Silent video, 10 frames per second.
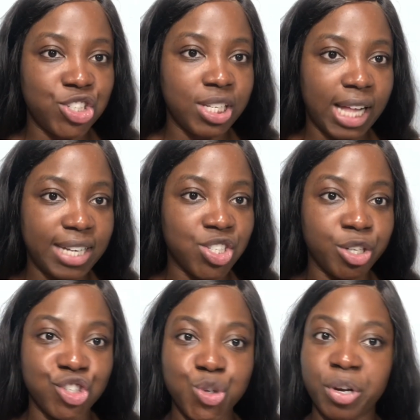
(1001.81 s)
he likes her
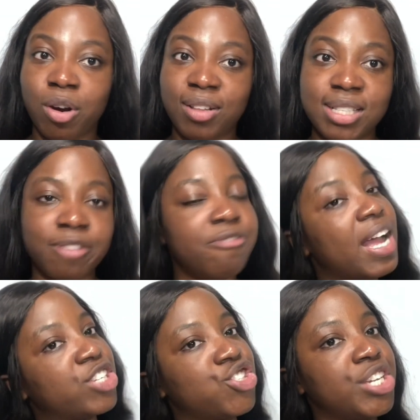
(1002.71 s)
and showing her all this
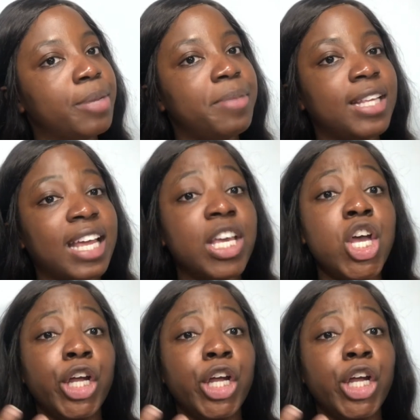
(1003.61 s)
affection and being like,